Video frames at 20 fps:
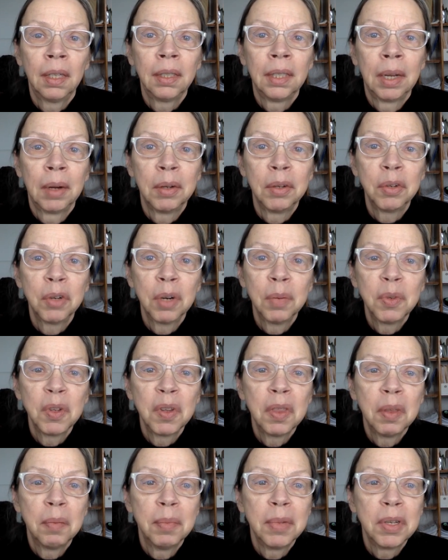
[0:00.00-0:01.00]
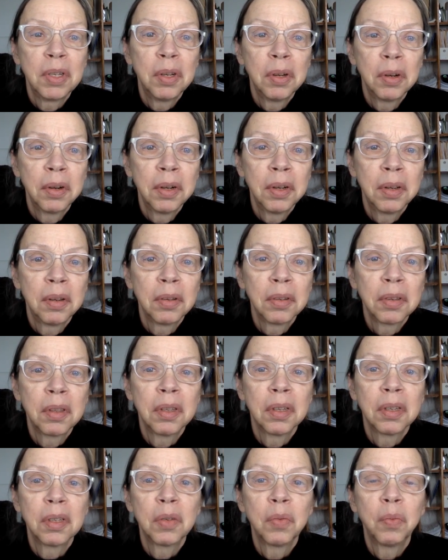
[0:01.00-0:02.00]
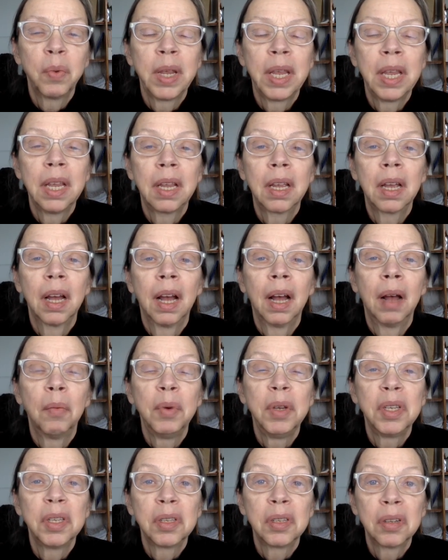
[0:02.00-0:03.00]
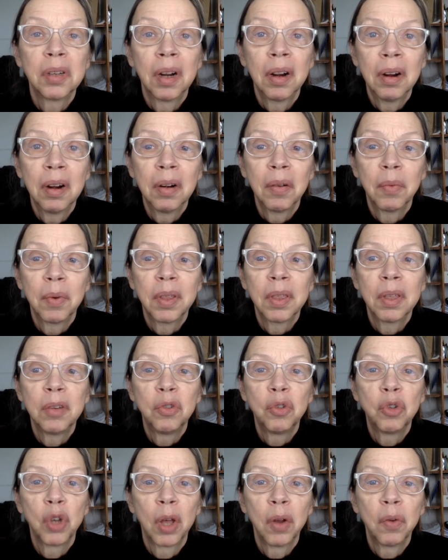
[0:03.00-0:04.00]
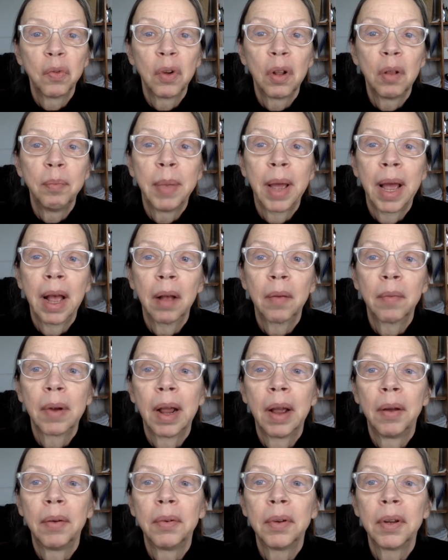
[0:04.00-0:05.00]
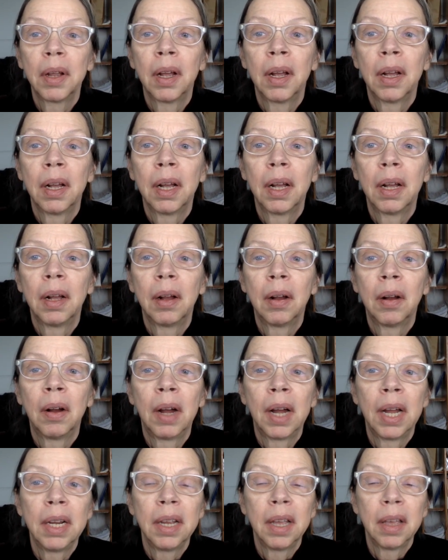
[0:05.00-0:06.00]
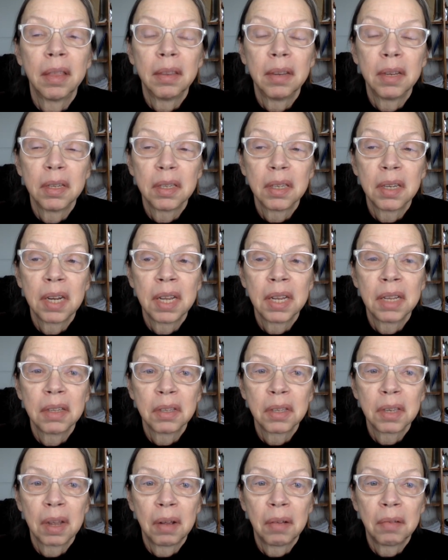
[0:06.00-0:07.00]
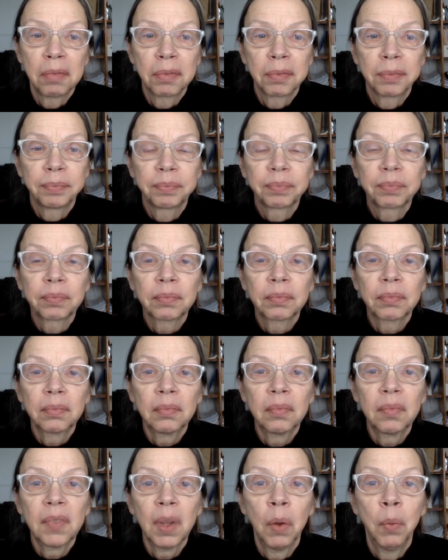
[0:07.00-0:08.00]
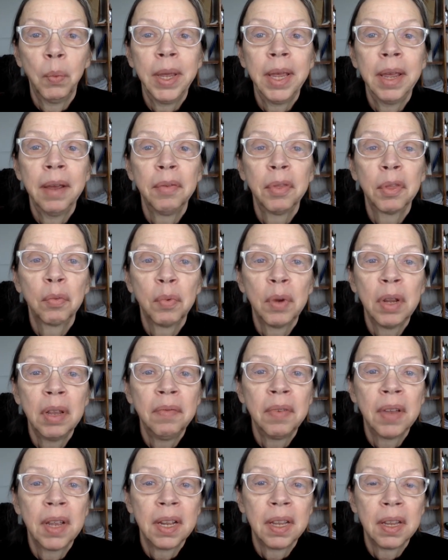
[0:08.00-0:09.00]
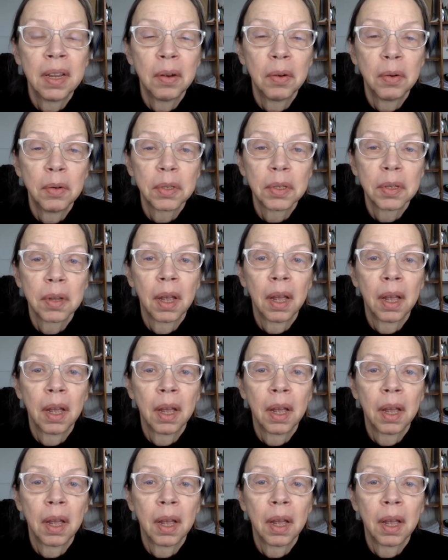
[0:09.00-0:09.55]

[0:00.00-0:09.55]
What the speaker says: Now, in terms of the materials this week, we start with a general background on ethnicity itself. We have 3 videos.